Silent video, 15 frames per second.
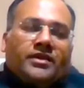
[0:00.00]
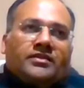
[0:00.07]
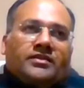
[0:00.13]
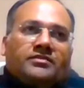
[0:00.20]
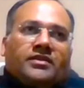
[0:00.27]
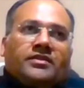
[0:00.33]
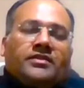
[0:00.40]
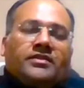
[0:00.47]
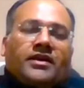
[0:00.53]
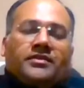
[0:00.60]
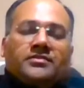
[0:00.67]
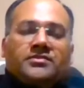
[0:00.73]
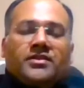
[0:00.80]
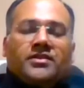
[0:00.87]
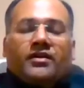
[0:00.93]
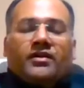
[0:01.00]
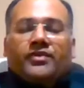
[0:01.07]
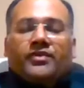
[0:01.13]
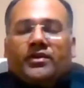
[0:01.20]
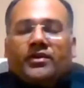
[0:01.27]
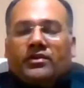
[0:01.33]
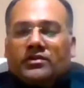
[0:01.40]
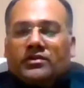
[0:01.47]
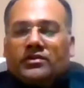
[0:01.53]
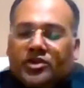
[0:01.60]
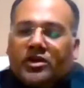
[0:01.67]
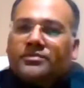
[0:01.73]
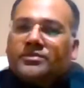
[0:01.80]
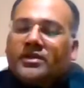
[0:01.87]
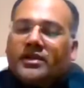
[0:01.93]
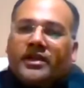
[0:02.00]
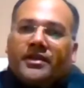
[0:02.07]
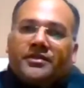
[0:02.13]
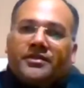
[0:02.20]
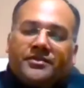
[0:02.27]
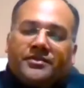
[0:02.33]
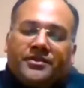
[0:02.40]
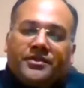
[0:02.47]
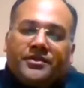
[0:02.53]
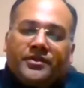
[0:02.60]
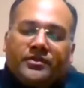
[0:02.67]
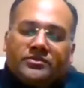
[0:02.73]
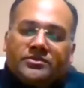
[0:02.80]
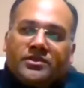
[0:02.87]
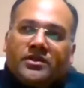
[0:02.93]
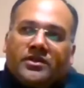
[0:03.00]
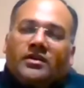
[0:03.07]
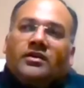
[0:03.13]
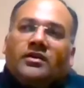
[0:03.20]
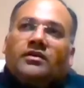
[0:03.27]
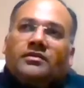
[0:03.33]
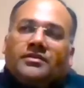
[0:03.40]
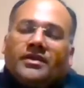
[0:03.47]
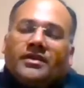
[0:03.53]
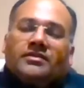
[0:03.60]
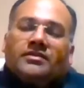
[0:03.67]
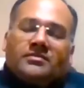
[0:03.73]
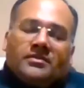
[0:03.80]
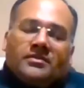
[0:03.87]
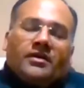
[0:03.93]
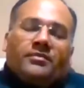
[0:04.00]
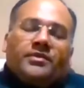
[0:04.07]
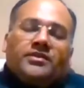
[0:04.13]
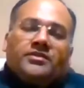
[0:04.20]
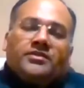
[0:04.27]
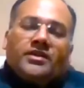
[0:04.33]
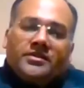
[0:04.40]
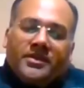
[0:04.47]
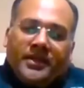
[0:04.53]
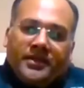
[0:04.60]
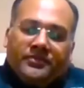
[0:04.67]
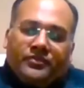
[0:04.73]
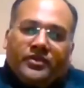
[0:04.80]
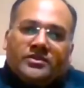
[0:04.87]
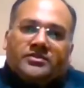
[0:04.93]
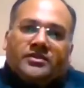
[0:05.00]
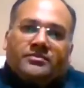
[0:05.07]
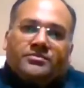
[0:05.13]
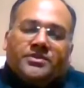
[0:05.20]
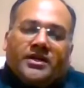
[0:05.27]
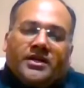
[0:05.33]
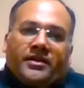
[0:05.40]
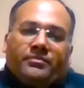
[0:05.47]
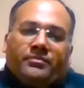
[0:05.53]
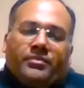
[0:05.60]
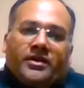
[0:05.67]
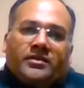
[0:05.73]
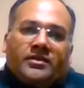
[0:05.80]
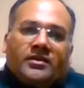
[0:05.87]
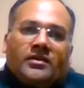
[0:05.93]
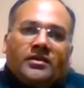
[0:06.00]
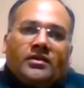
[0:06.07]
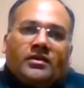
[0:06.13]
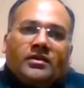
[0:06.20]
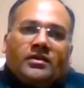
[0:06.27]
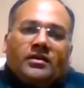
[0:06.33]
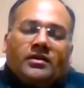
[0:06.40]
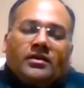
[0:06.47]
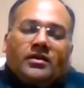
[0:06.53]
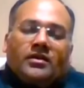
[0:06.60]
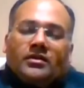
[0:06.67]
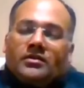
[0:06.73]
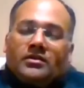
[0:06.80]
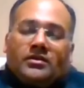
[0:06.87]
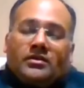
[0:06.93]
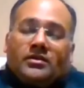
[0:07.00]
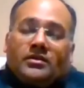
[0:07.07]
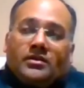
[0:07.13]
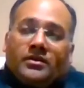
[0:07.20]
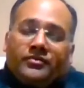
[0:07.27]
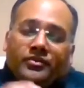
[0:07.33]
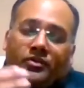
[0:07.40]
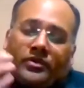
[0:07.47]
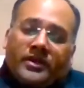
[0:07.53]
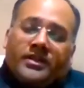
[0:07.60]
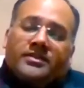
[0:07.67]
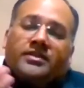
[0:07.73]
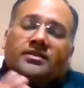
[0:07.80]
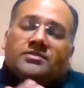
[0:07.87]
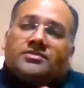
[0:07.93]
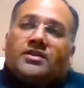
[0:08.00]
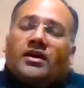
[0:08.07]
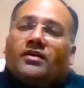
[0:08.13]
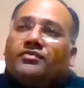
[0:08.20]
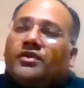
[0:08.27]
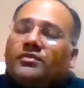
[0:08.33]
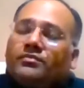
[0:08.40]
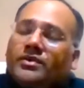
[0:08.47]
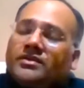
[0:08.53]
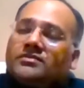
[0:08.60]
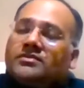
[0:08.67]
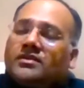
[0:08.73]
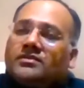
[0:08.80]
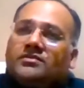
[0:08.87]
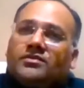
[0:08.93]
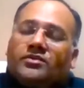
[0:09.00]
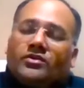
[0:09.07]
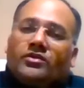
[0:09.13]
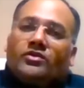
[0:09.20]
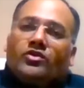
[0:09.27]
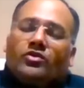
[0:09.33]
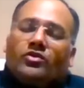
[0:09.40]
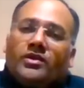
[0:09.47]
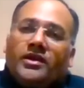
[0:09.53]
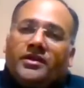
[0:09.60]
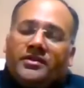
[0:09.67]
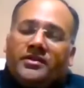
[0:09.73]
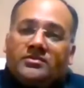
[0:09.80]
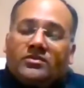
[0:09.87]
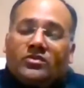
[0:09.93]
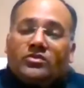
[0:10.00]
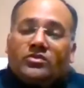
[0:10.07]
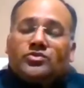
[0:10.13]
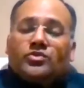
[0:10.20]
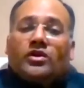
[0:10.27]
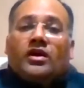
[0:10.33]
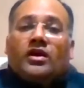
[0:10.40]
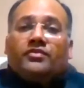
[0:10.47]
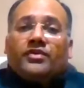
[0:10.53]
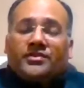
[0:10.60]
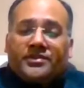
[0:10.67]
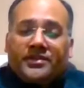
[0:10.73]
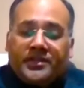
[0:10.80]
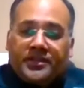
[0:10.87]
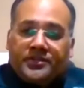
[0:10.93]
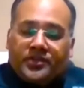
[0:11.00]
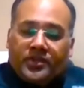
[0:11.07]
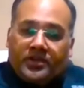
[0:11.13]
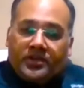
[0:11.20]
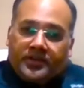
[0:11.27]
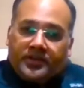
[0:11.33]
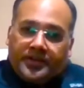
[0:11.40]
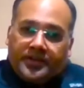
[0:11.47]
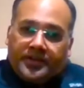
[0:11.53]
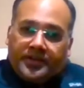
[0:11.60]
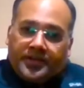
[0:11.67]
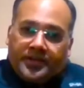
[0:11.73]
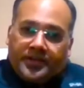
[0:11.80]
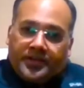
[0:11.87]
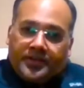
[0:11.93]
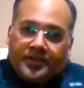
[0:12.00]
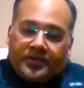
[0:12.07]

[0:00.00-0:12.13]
can say that the staffing or the jobs are getting reduced, yes, I mean they did for some time, but if you look at the staffing business, globally it is close to $500 billion economy.